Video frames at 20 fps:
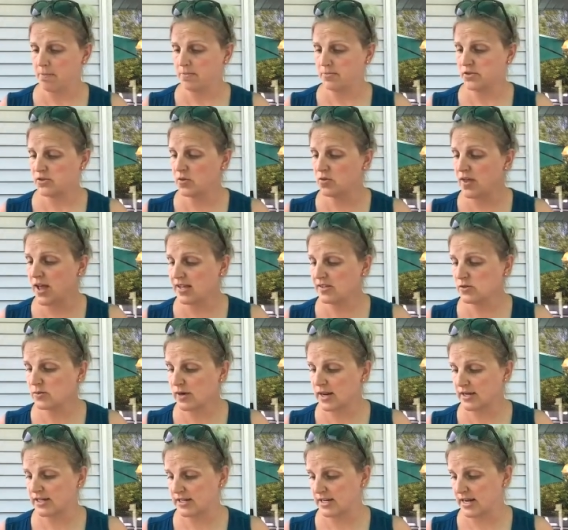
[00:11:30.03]
So that's
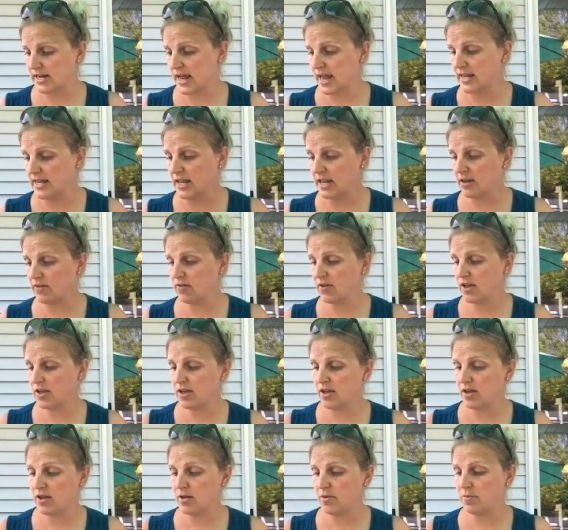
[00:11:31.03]
what I did. I gave
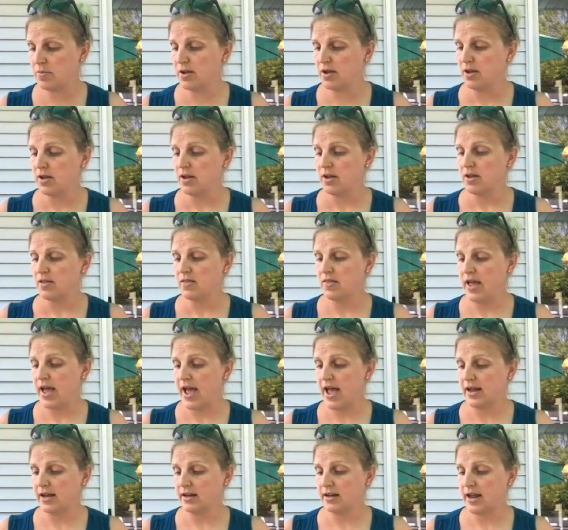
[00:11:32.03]
him the
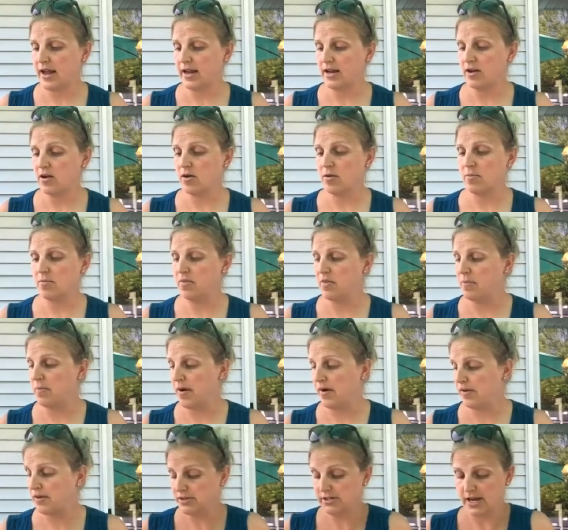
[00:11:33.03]
aconitum, the
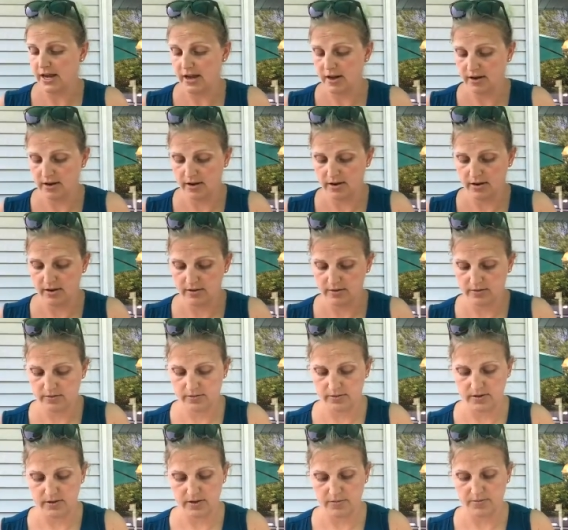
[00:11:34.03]
belladonna,
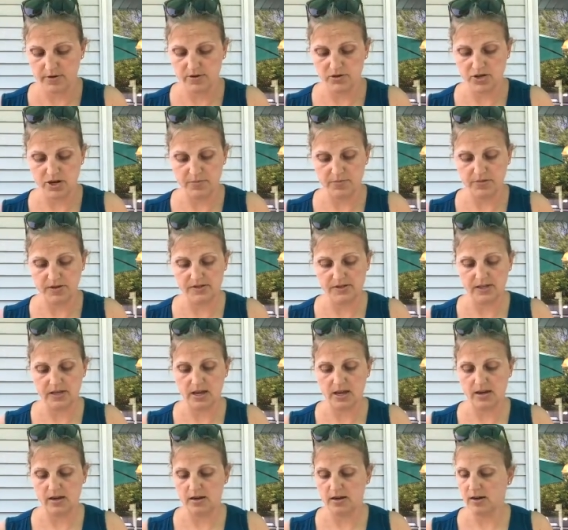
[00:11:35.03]
I'm going to drop these
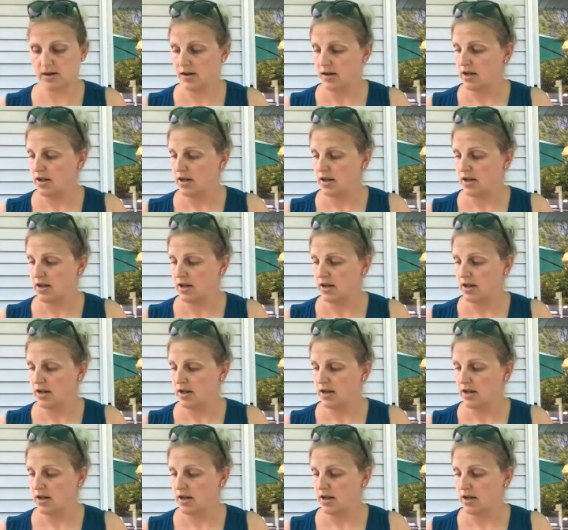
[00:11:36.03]
again,